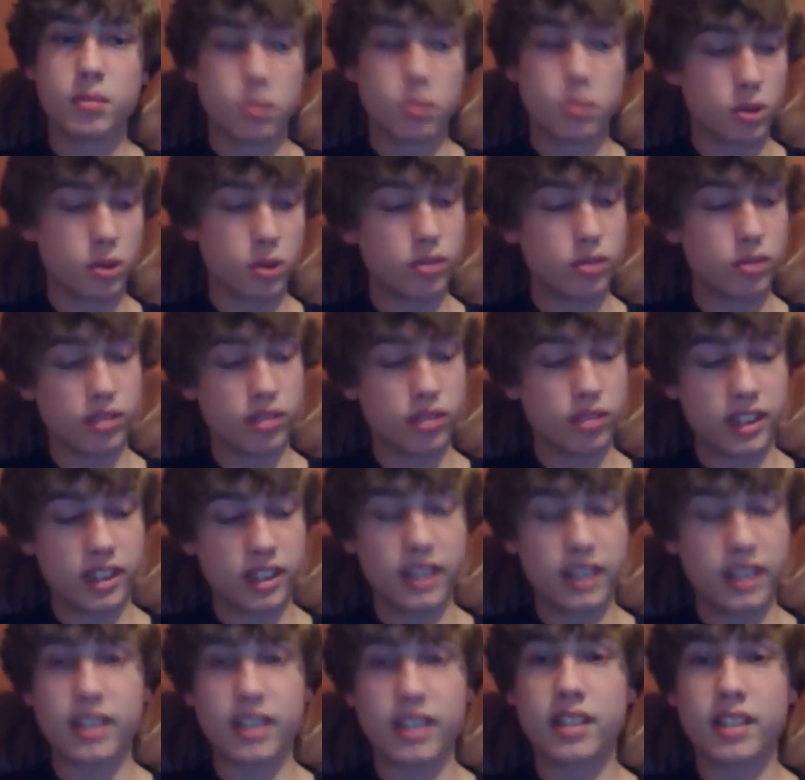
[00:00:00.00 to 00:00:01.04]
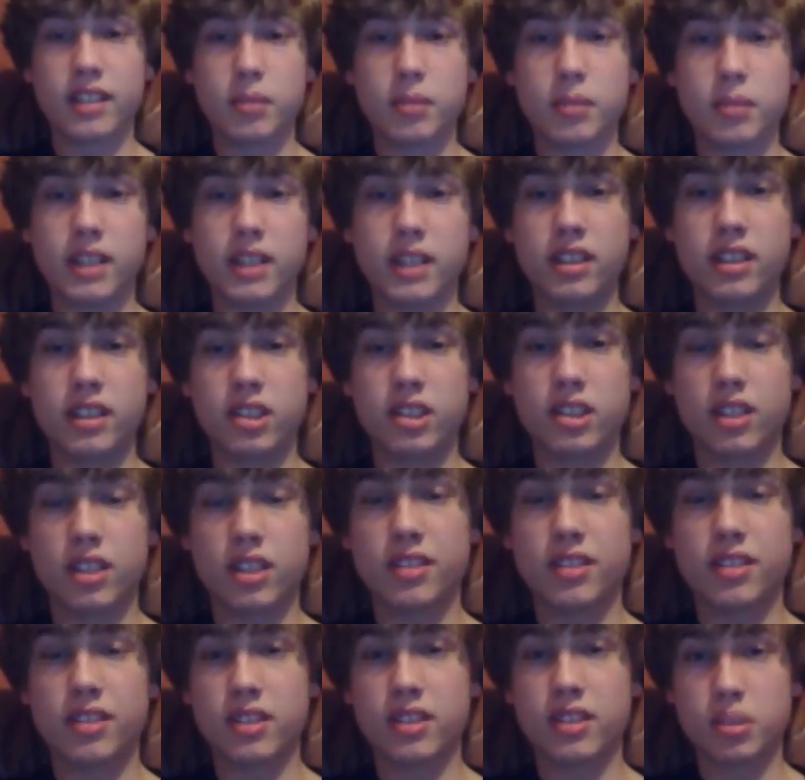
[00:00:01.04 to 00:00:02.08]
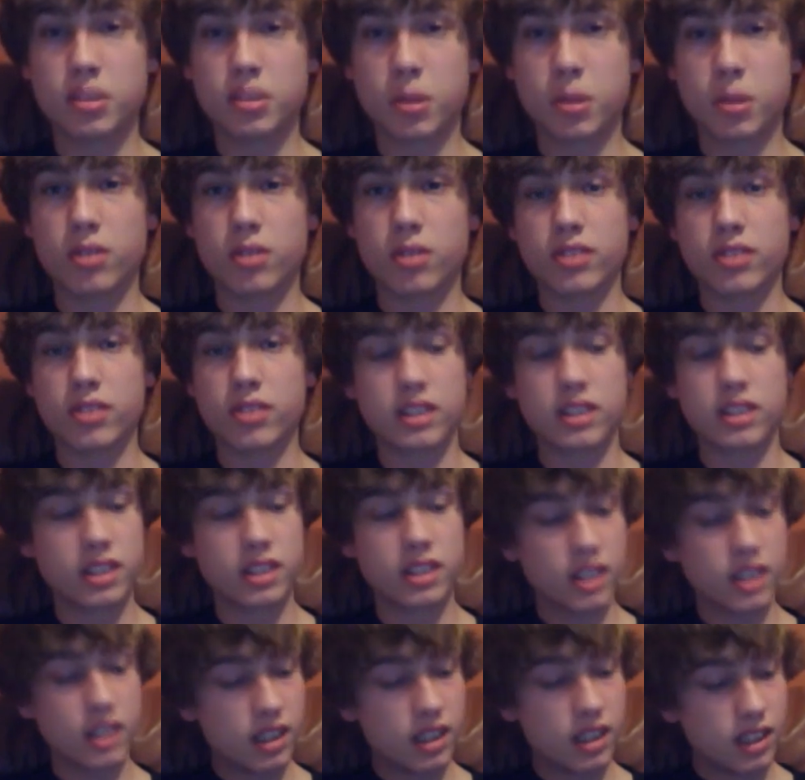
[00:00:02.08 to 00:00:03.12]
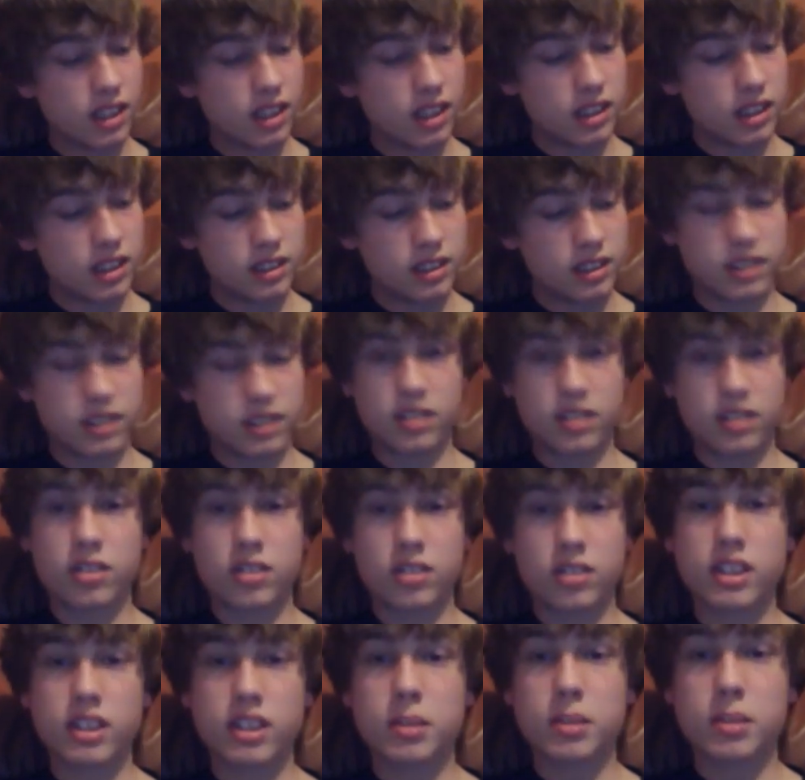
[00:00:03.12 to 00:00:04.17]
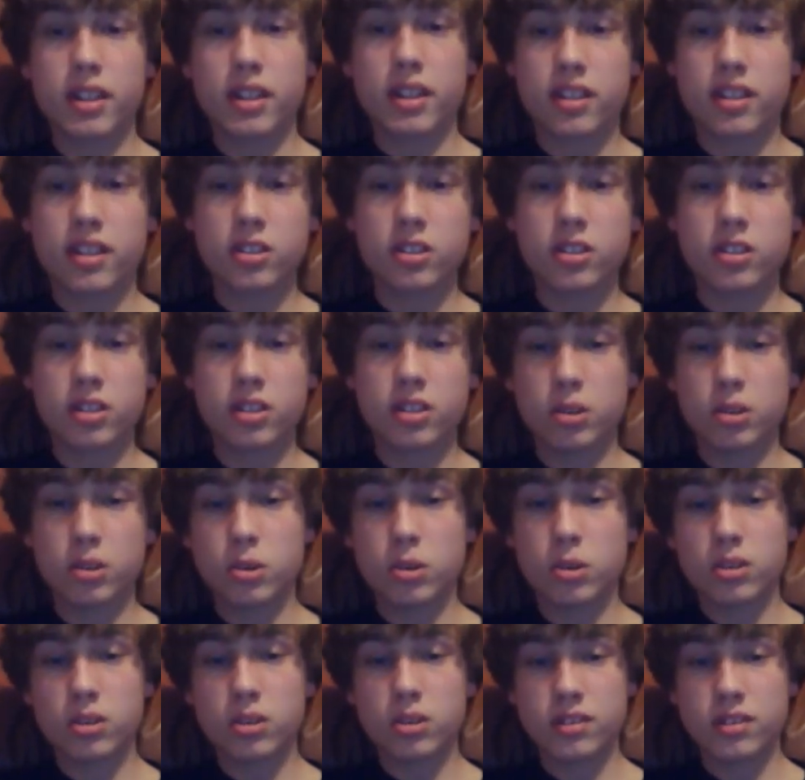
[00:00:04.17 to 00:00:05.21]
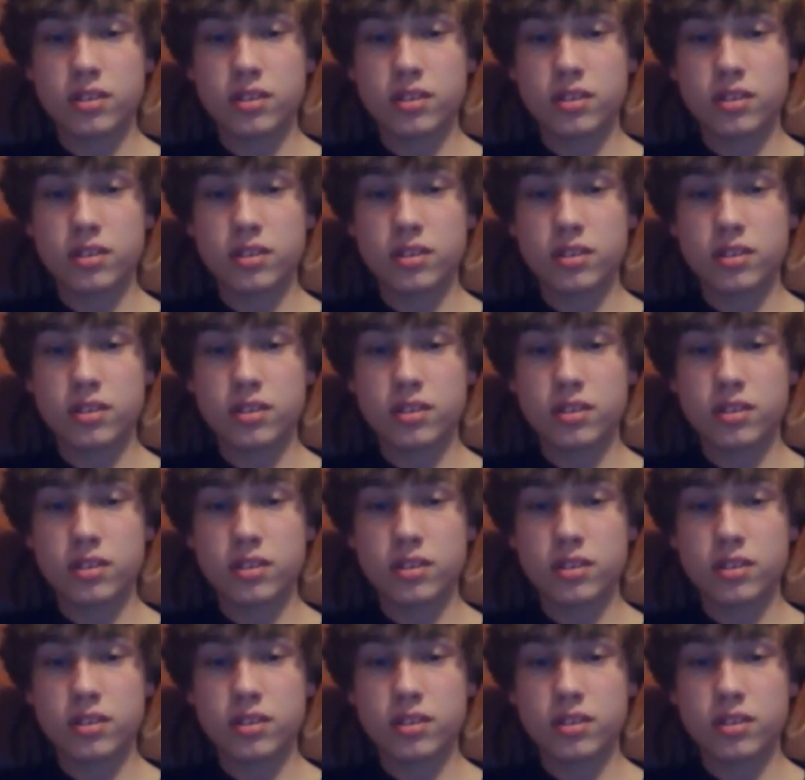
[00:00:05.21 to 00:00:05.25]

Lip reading: proofreading it and making sure everything was perfect. So that's my third goal.